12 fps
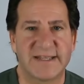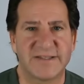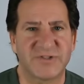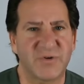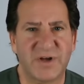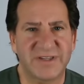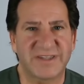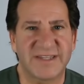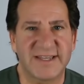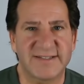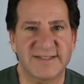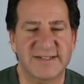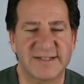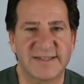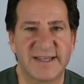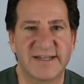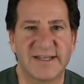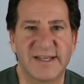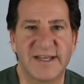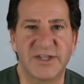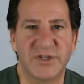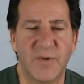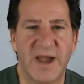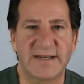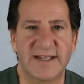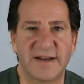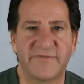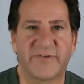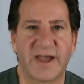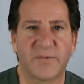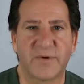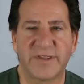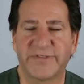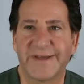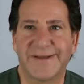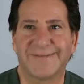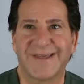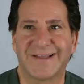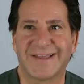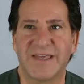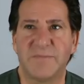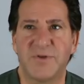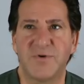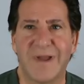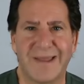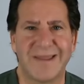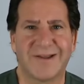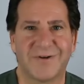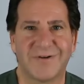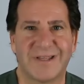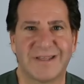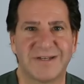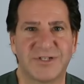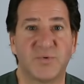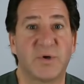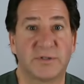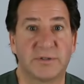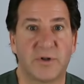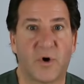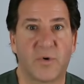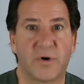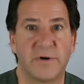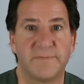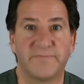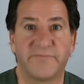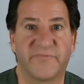These are all the things that, that you identify with that keep you anchored into a lower